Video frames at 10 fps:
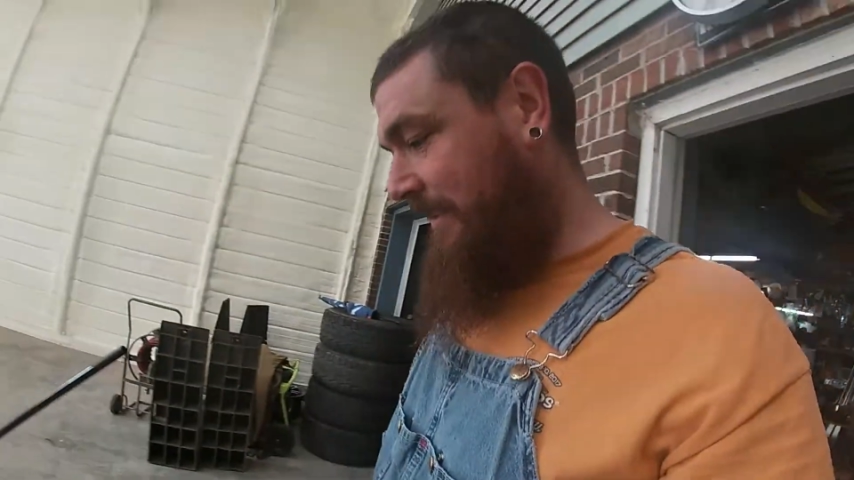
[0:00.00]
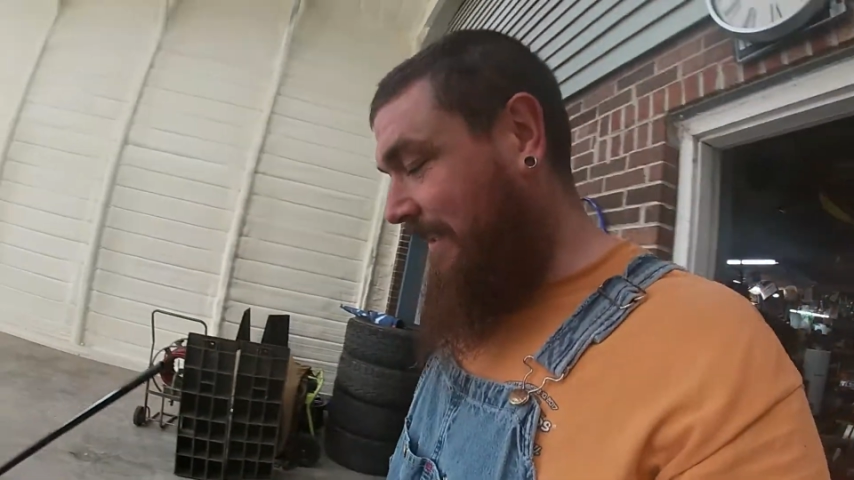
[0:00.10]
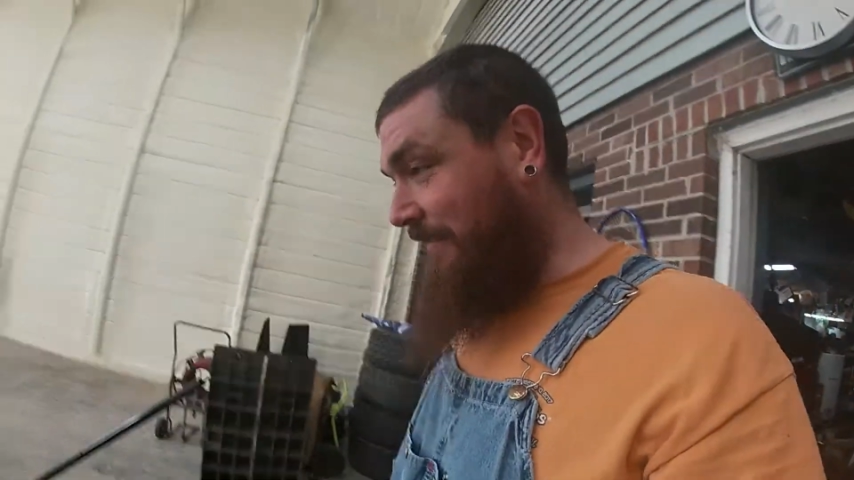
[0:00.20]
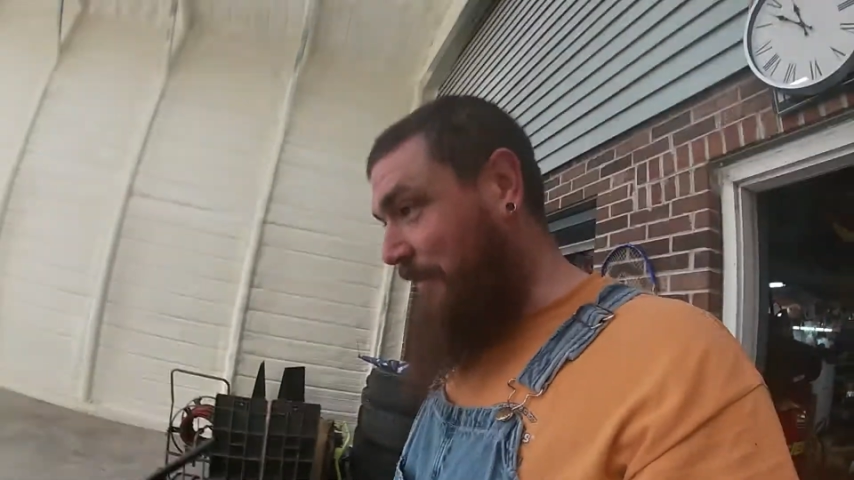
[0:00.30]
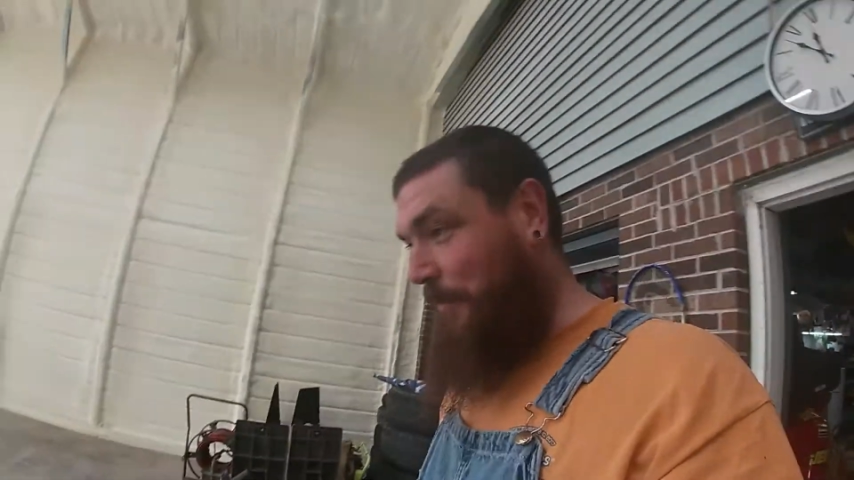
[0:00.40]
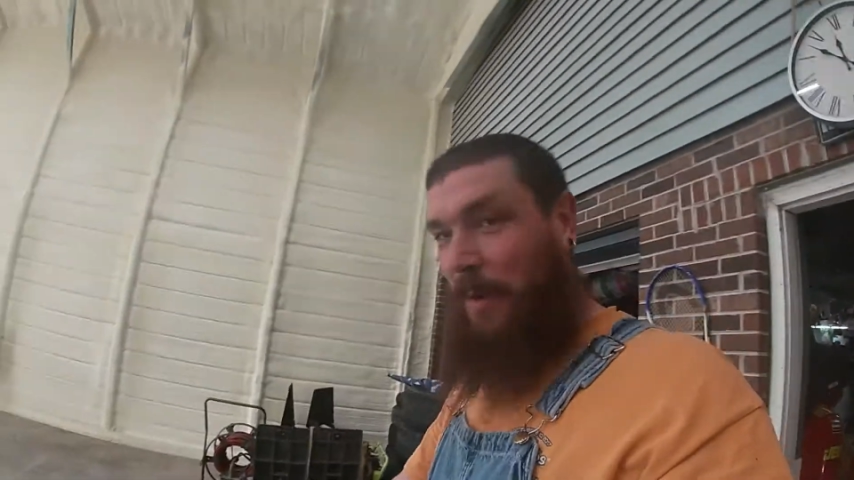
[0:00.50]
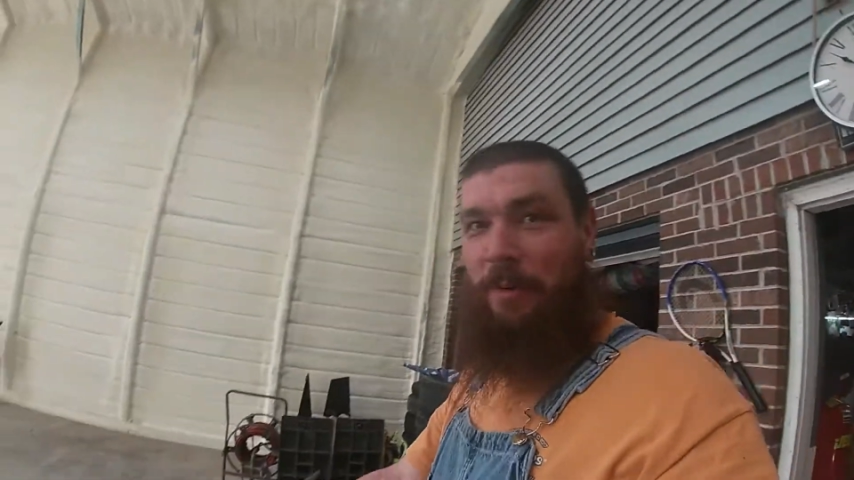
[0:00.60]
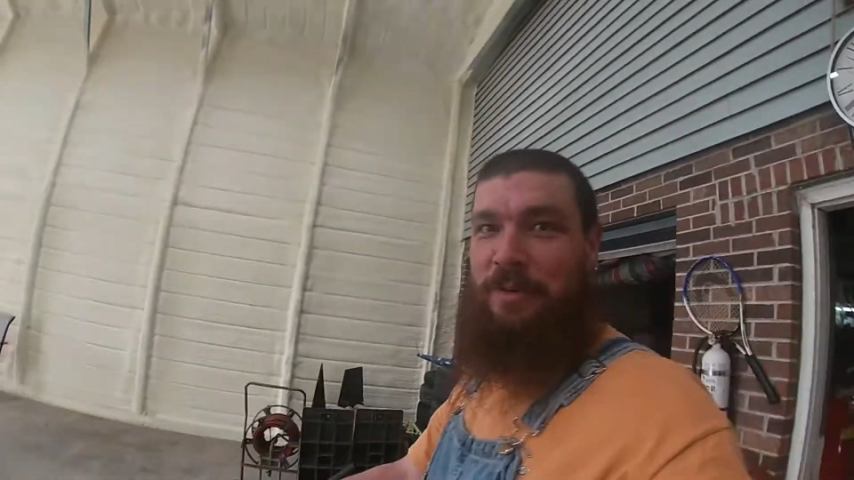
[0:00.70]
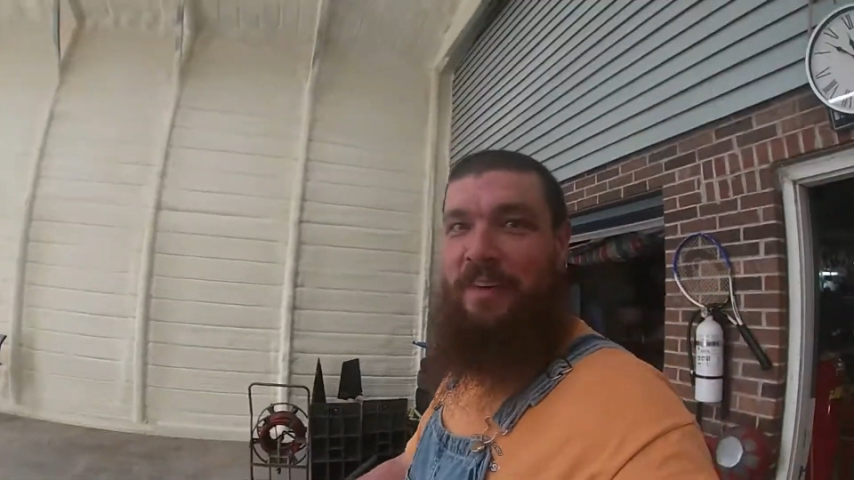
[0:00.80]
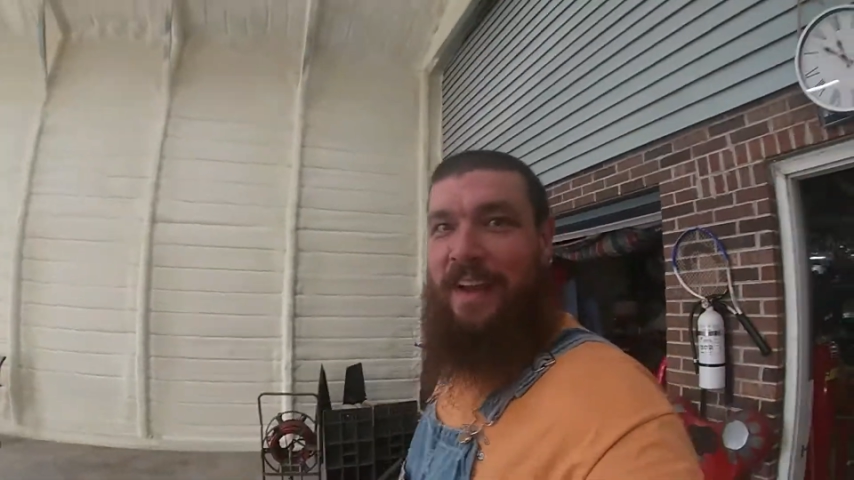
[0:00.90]
If you're
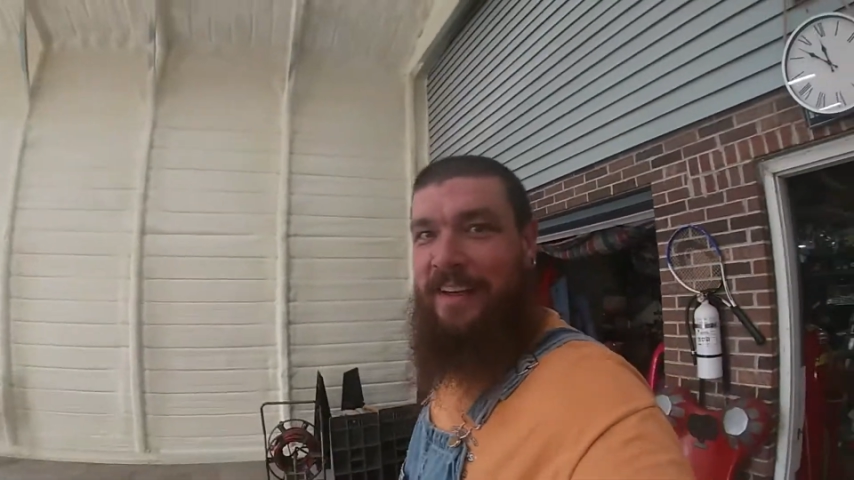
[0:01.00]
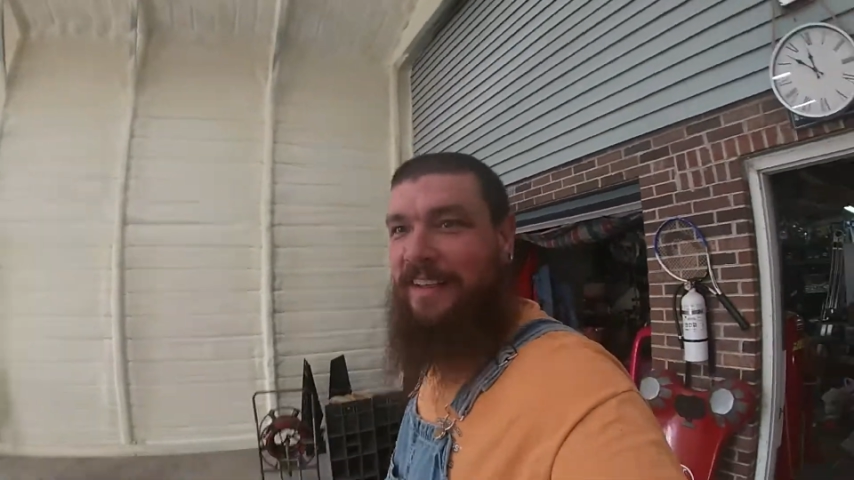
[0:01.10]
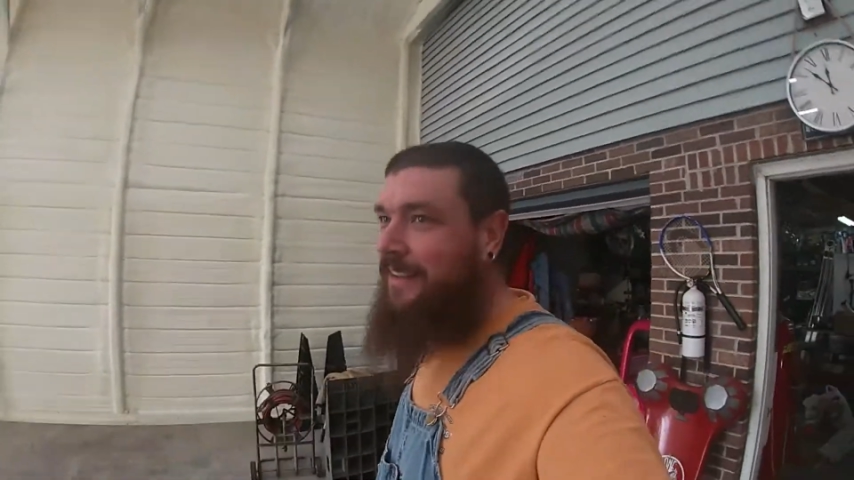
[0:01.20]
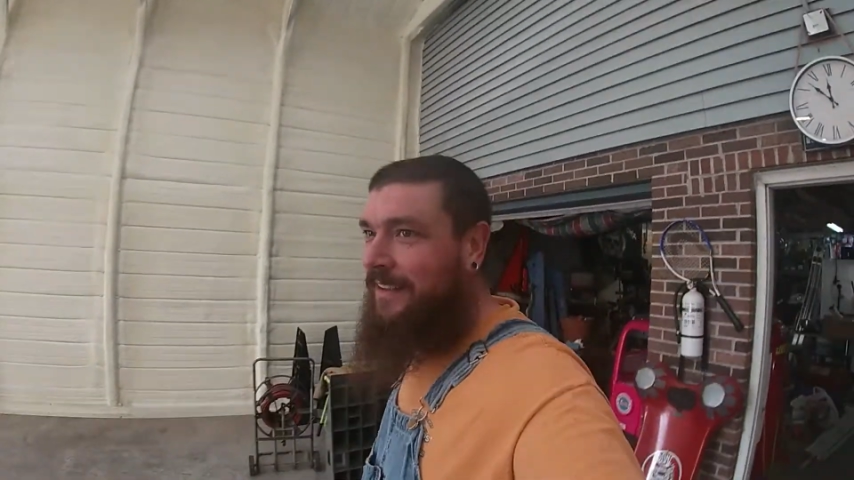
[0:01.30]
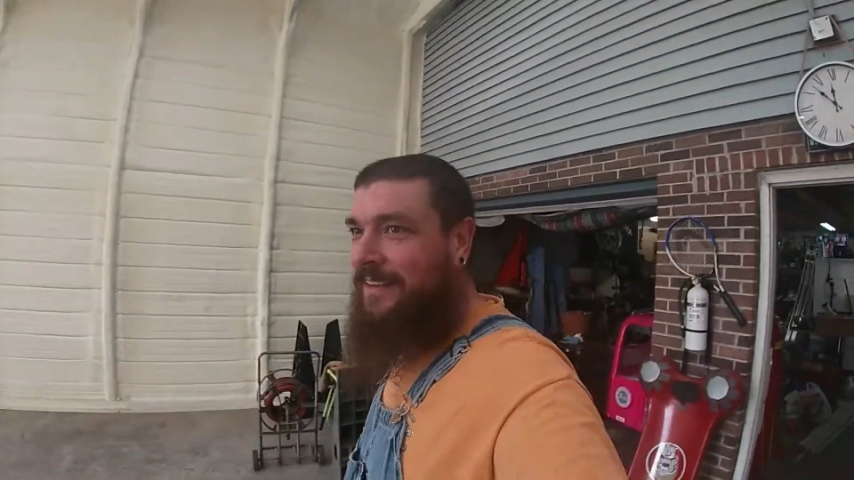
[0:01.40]
motivated,